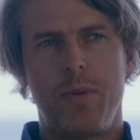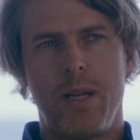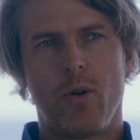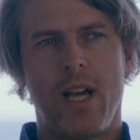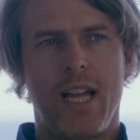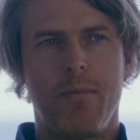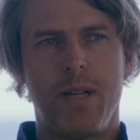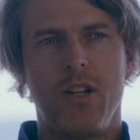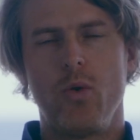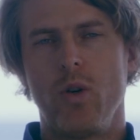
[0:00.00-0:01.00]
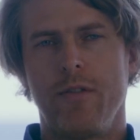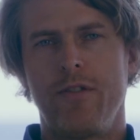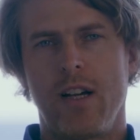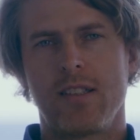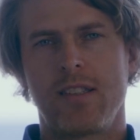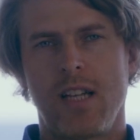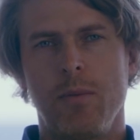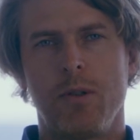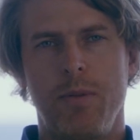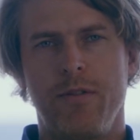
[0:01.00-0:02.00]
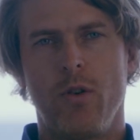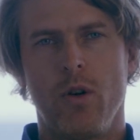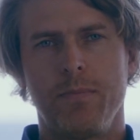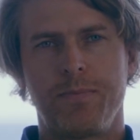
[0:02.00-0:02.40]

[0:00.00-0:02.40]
people had been doing fast times before,